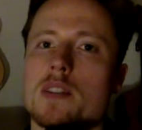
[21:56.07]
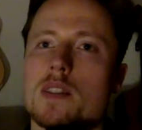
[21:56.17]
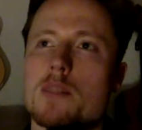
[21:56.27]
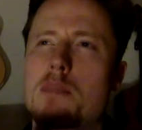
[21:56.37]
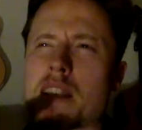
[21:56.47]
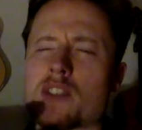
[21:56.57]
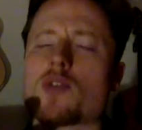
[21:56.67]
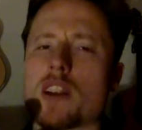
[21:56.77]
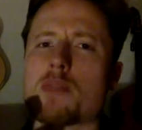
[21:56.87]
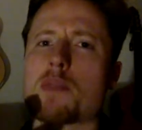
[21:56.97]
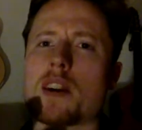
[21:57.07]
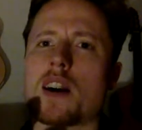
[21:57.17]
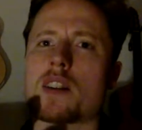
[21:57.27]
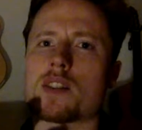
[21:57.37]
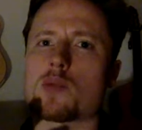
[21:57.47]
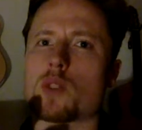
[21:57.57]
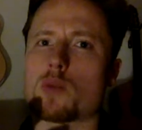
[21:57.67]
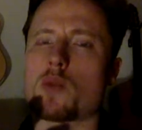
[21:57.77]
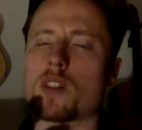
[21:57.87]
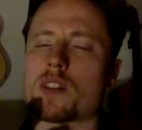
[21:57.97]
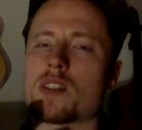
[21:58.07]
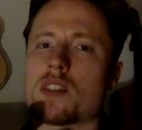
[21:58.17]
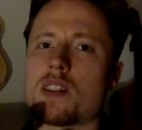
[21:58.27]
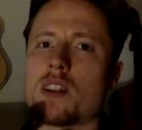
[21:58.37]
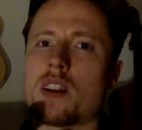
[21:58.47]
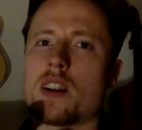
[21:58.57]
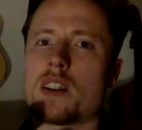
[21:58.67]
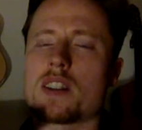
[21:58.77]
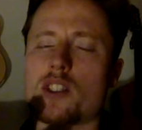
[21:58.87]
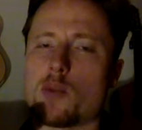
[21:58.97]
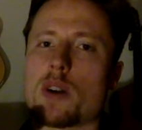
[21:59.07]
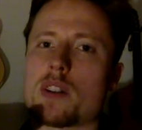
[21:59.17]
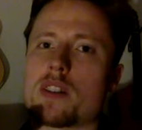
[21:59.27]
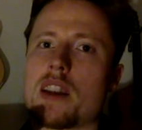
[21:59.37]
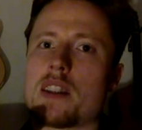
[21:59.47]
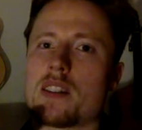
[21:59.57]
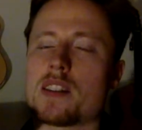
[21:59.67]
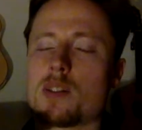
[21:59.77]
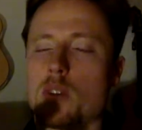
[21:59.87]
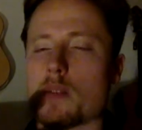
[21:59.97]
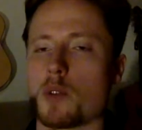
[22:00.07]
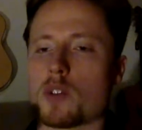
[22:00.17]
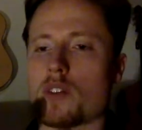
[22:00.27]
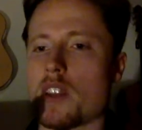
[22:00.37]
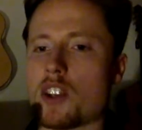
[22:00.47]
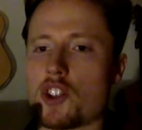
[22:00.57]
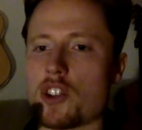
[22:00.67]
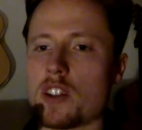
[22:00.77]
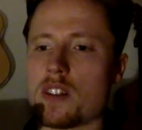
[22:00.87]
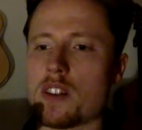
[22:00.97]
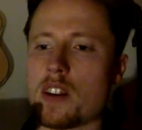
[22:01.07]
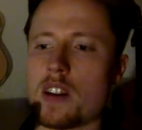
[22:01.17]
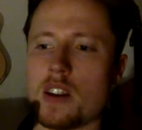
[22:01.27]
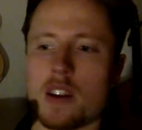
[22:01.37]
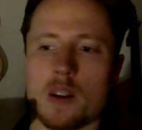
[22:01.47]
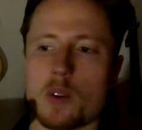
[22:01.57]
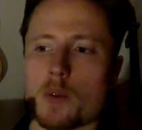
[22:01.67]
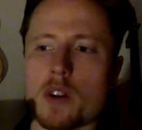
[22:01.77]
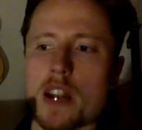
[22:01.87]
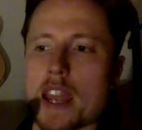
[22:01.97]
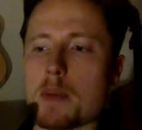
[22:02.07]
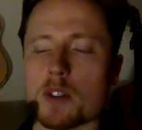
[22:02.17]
The max strength PRs is what we want to see. This is where it's at. This is where the motivation is. When we were able